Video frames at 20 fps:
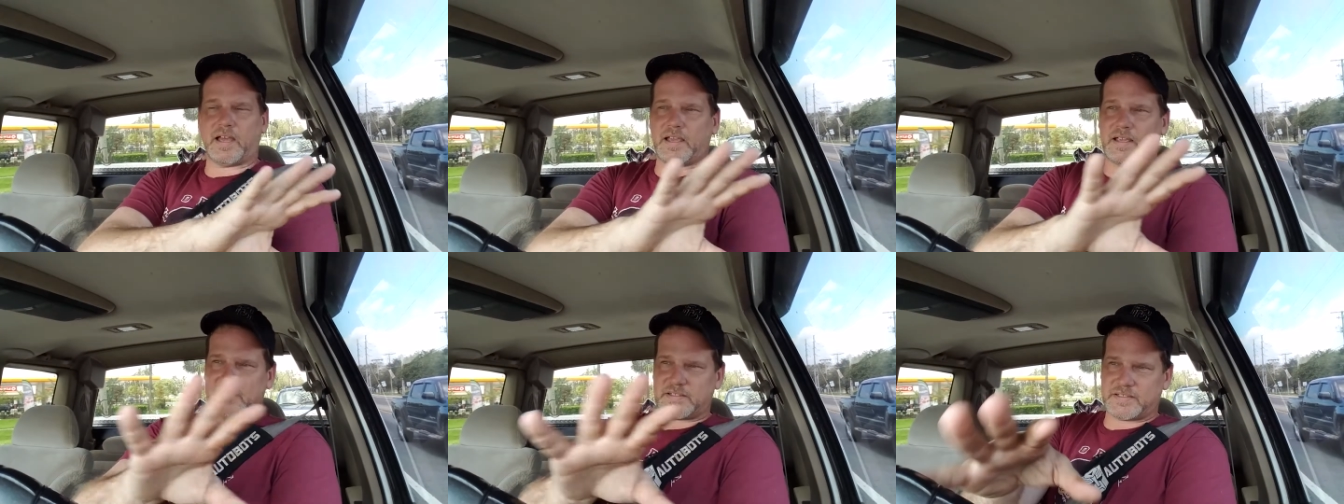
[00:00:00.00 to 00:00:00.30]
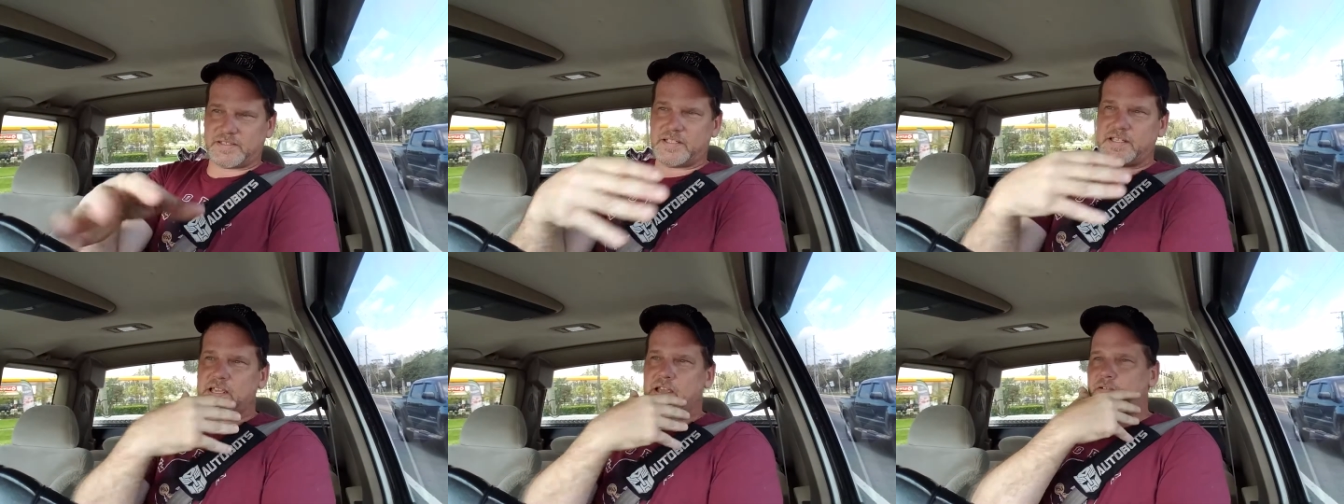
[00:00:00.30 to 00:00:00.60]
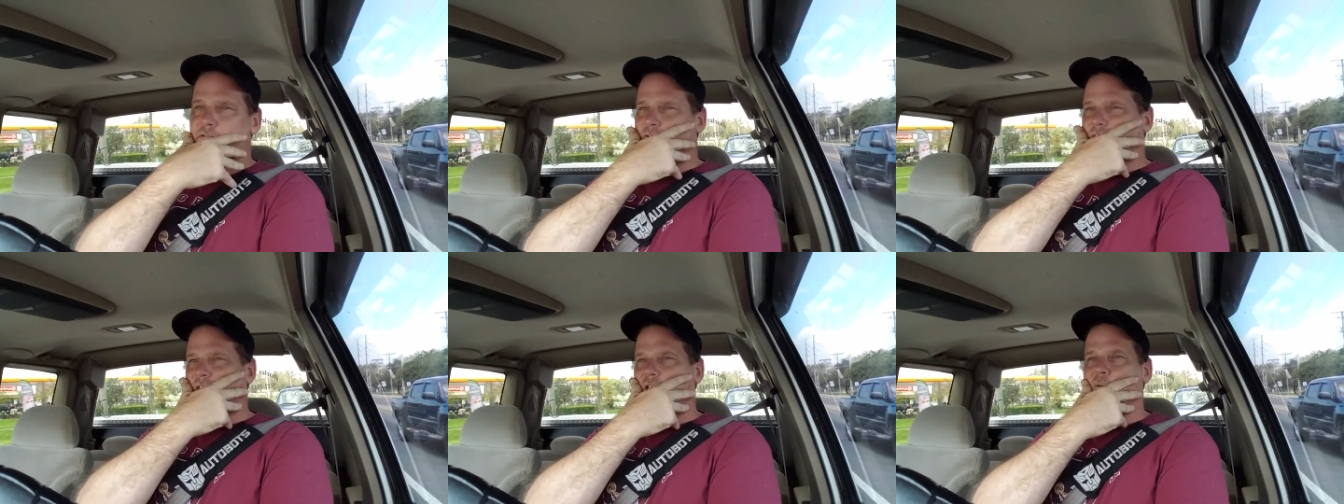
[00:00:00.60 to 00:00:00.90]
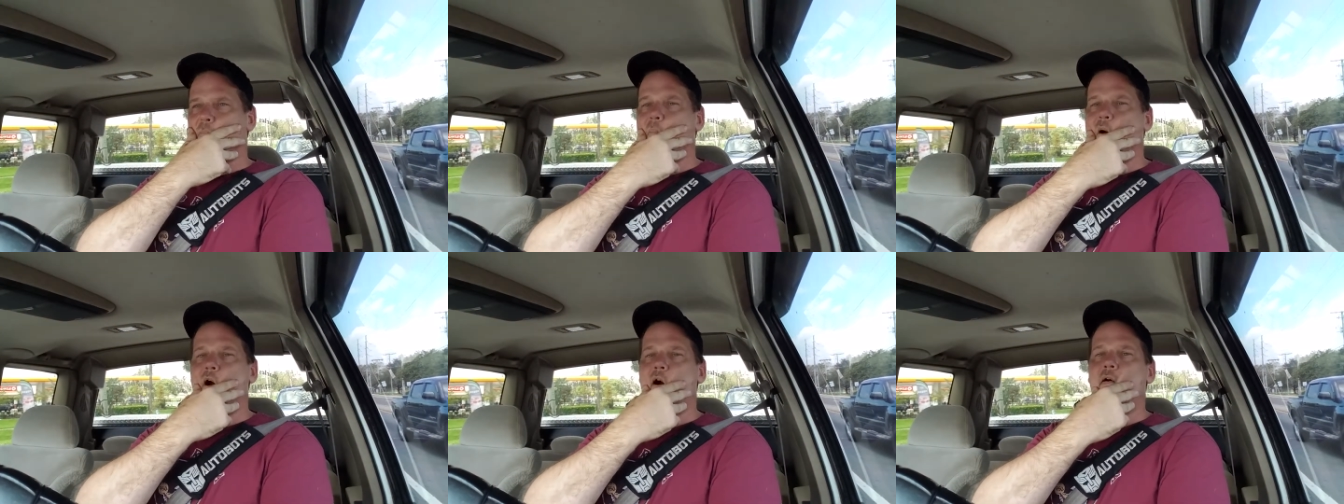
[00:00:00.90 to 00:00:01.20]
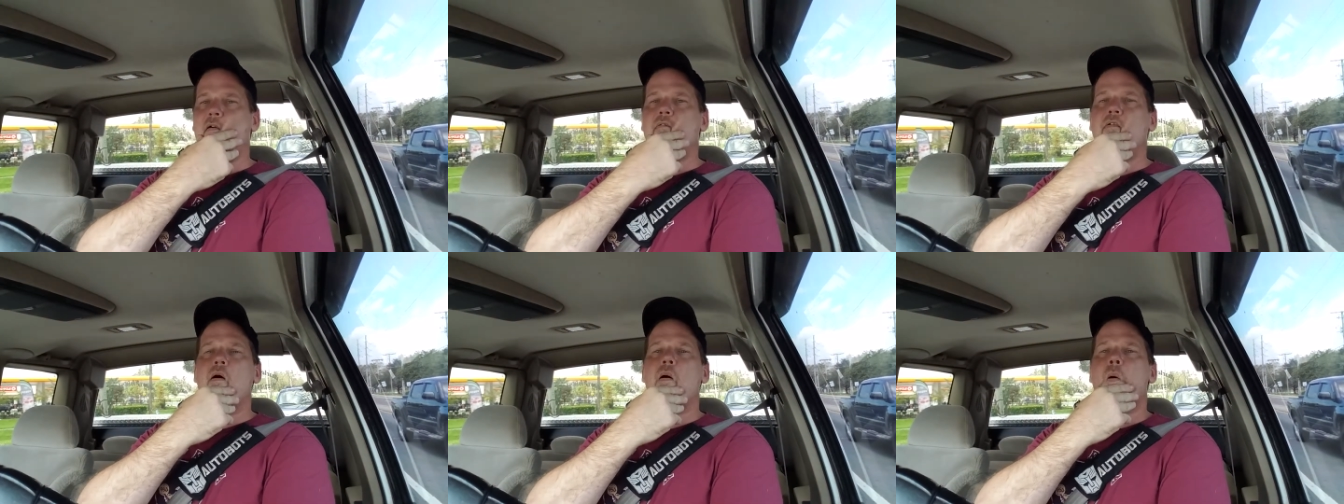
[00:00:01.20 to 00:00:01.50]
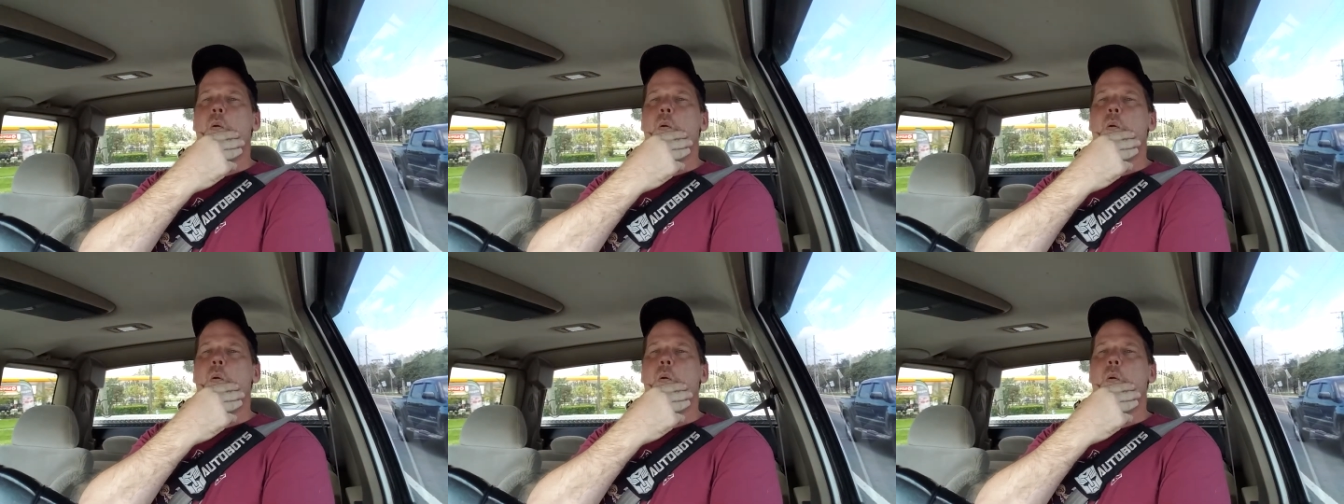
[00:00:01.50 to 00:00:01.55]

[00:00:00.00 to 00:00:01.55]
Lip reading: can see everything above.